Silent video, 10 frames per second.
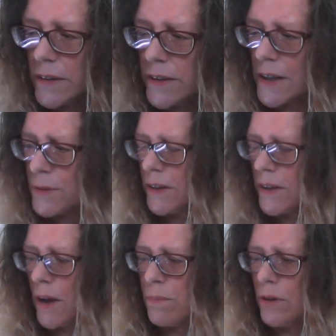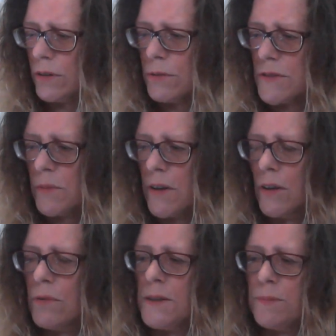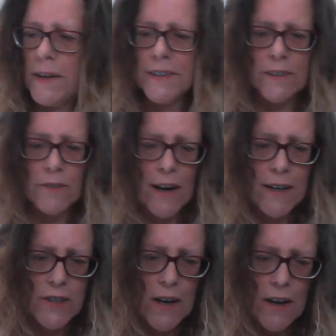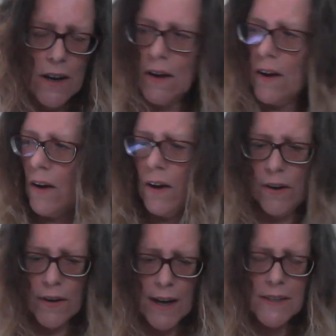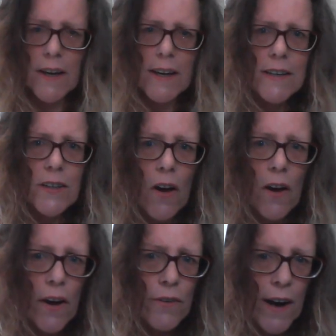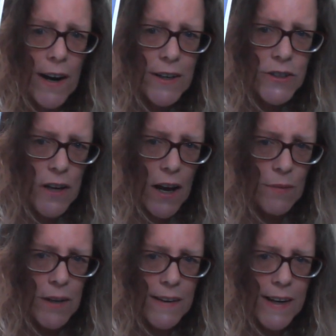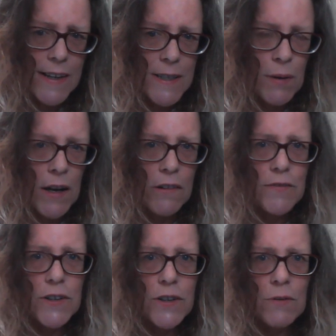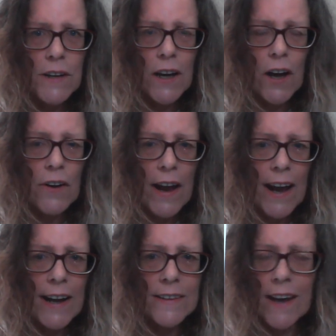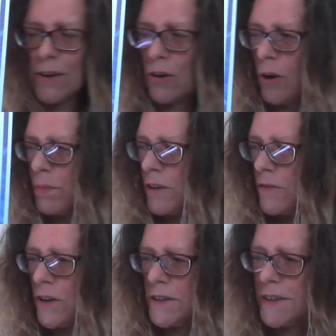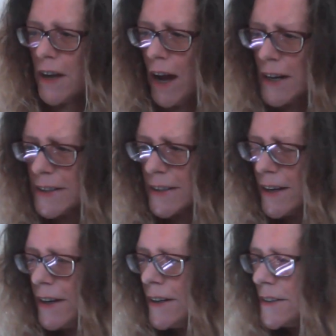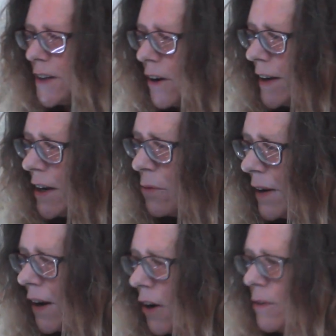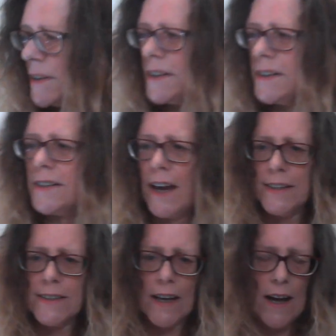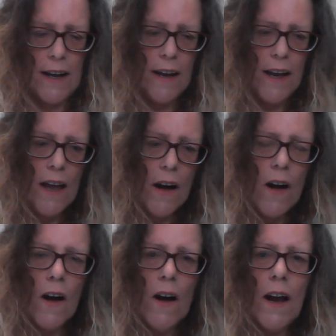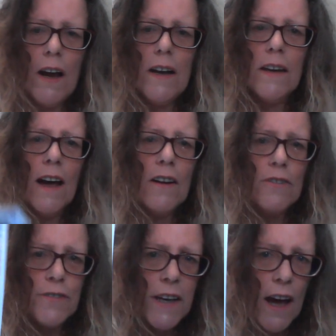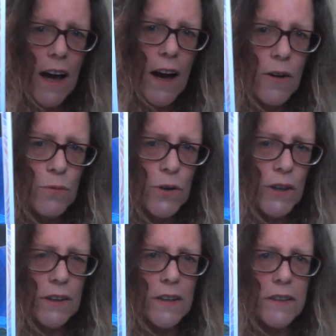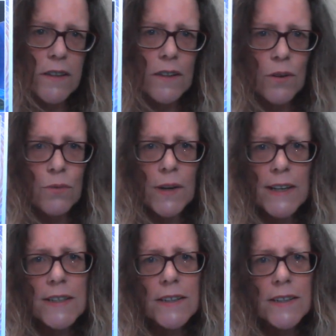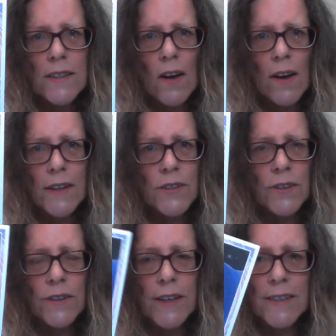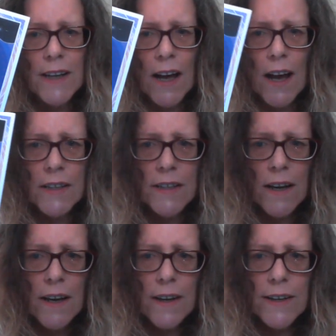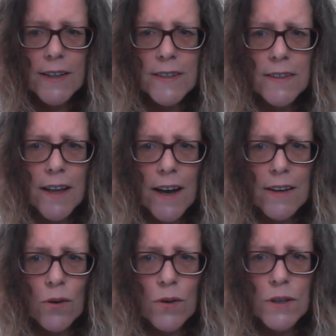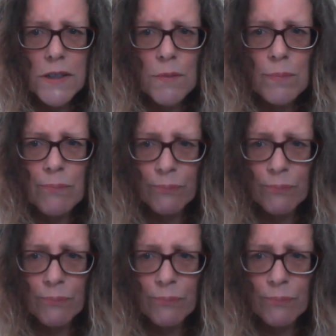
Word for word: Next one that I pulled was from the Louise Benton range. Okay, so here's her range. Um, the link is below if you do want to go and get a copy of her cards. So here we go with today's card. I love the artwork that Louise designs on these cards. Isn't that awesome?